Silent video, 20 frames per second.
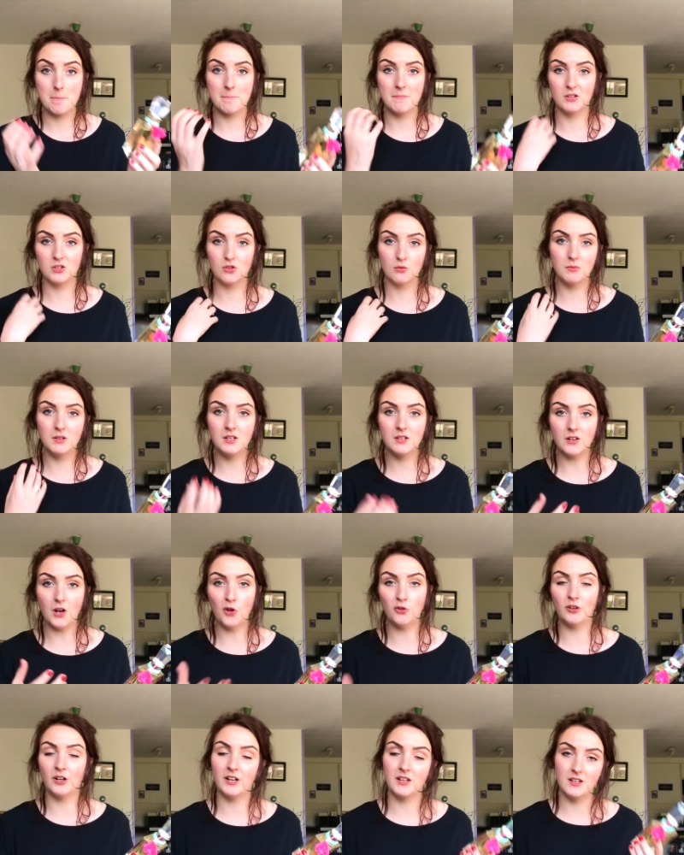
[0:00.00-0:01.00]
But to me it
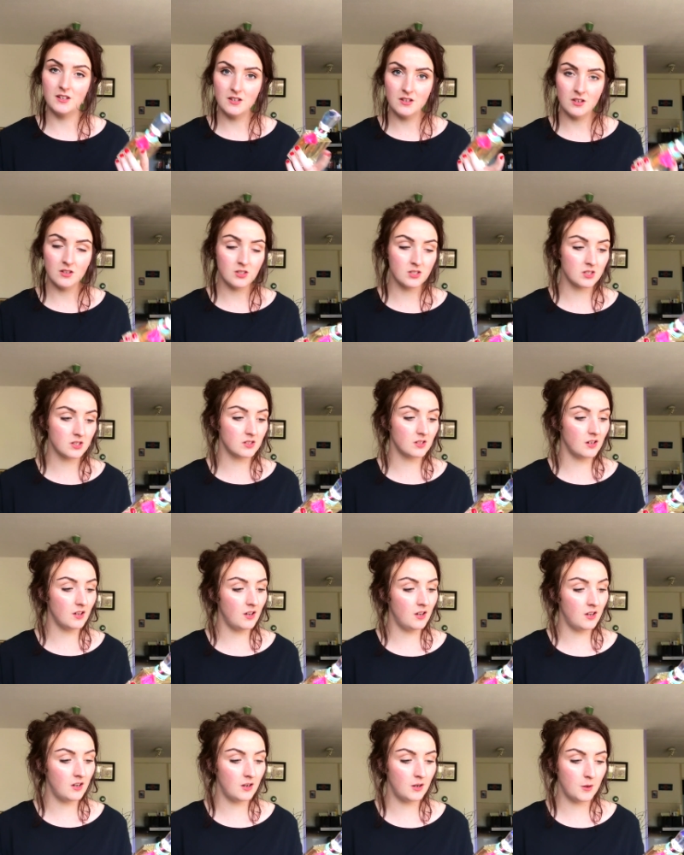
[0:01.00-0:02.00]
already is.
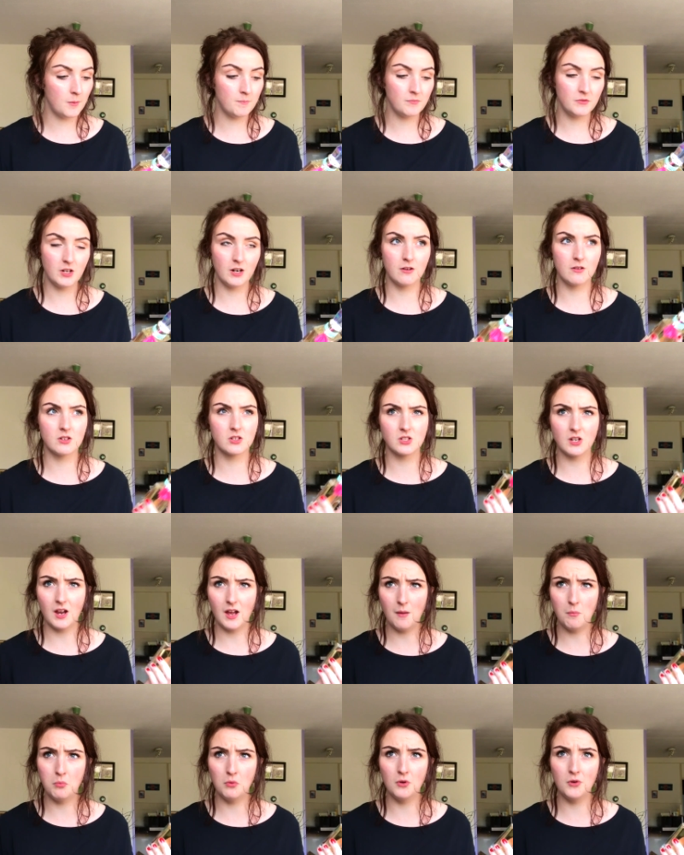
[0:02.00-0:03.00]
There's
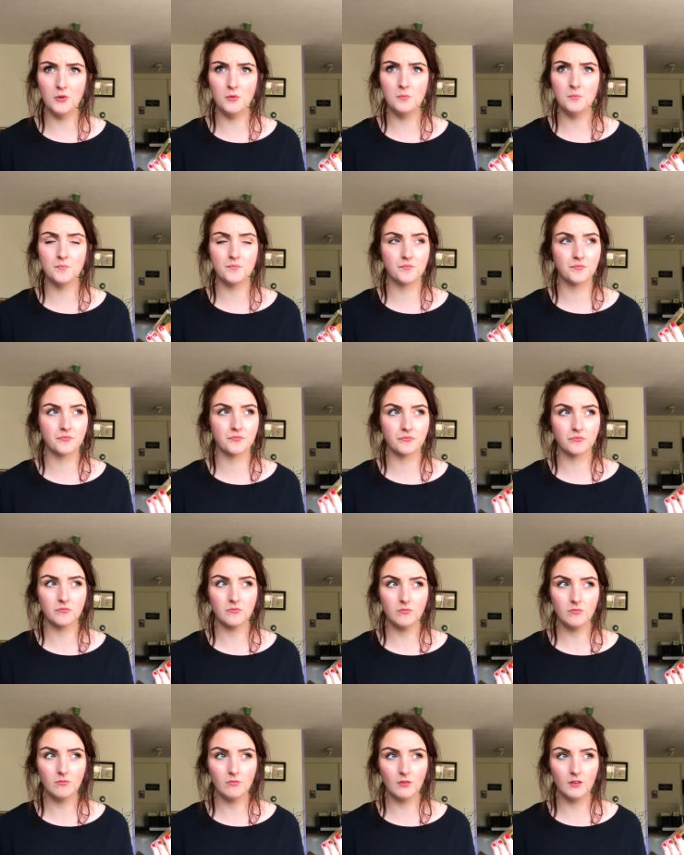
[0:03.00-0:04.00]
apple
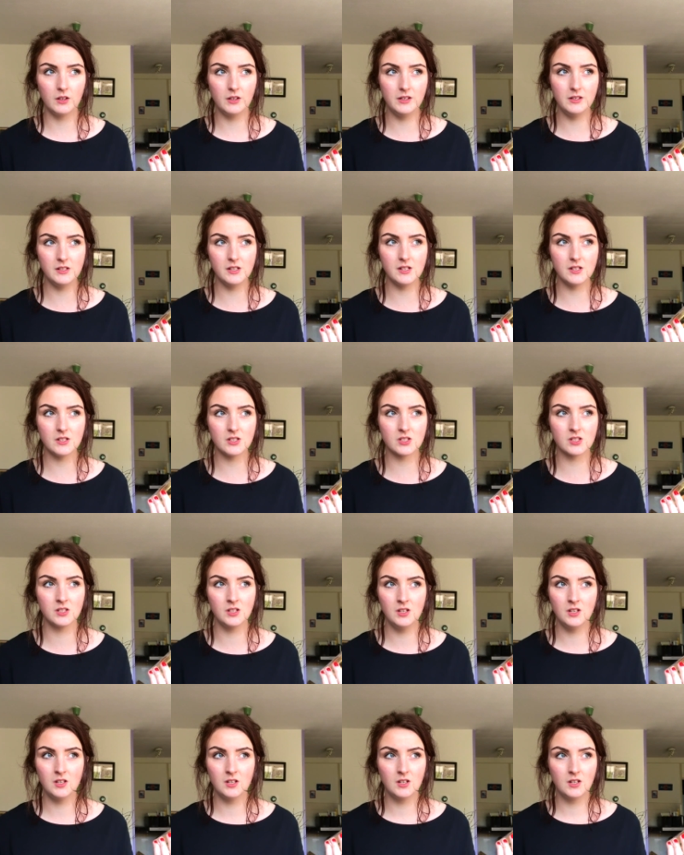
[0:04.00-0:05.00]
in this.
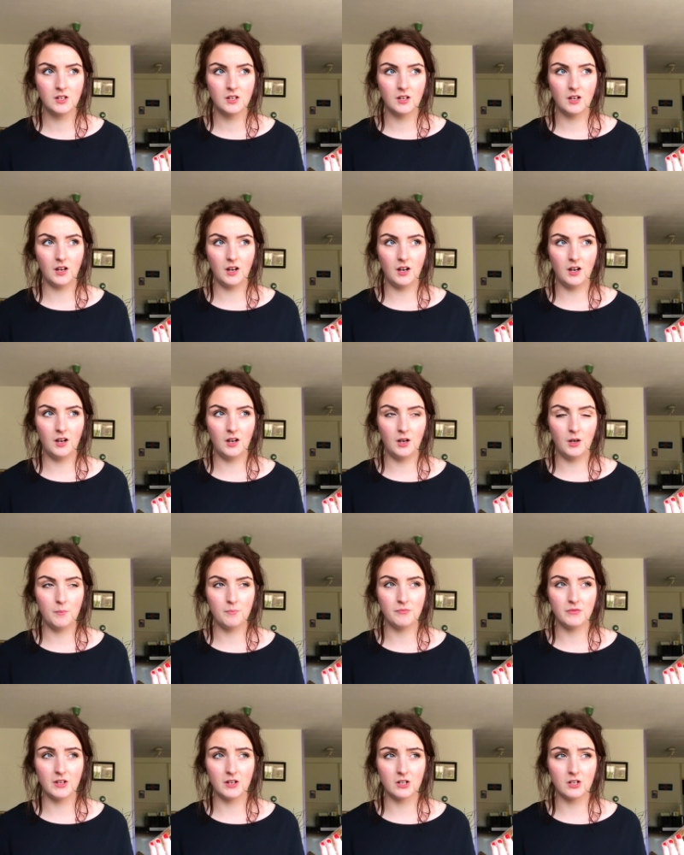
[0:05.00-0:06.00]

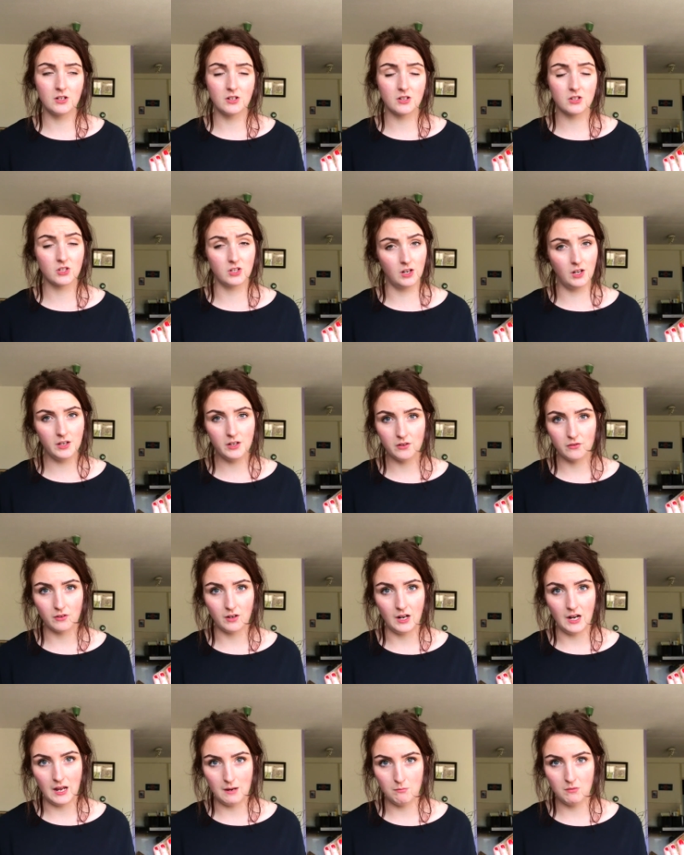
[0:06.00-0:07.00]
There's a lot of
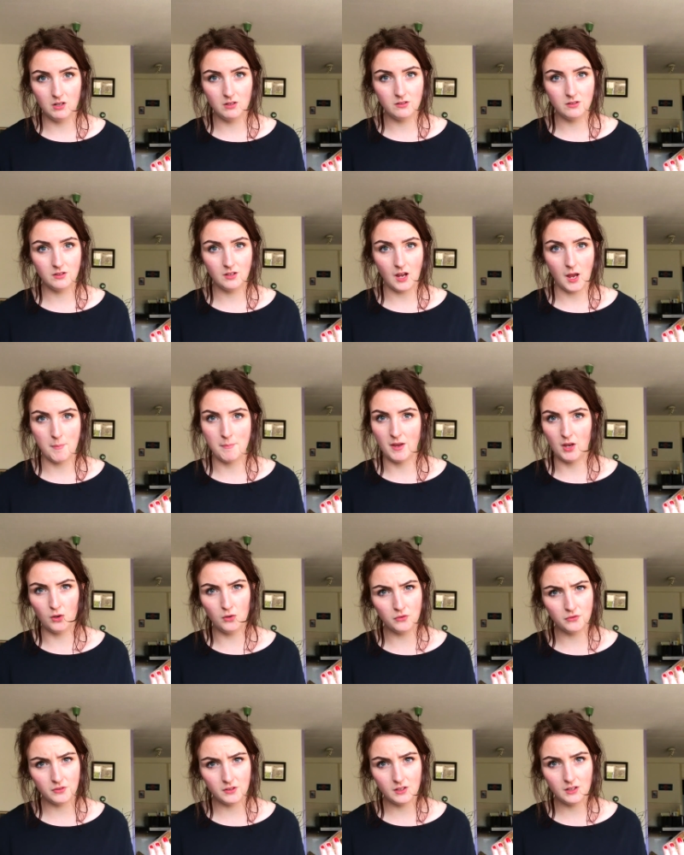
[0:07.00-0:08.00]
lemon,
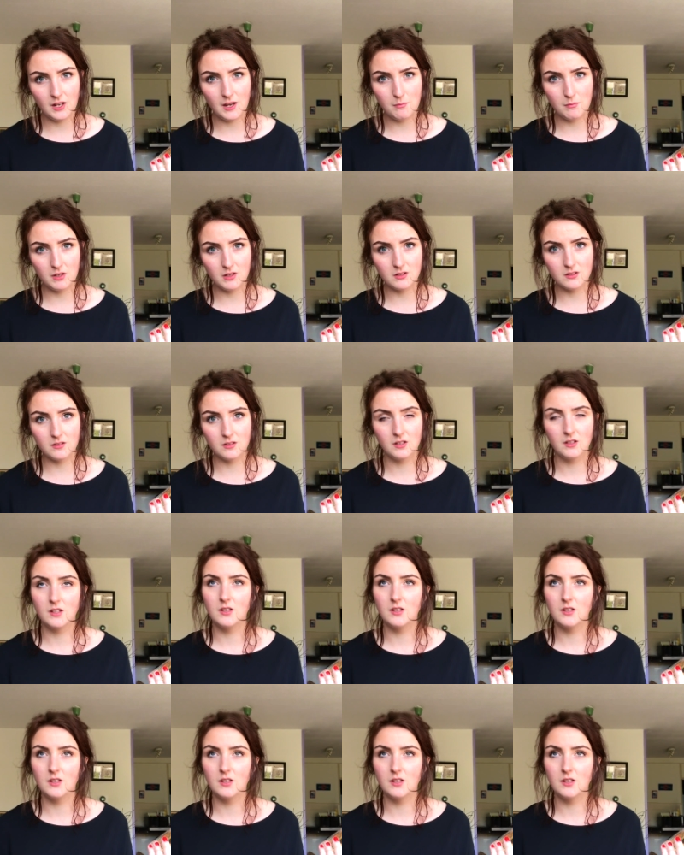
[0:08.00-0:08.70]
Amalfi lemon.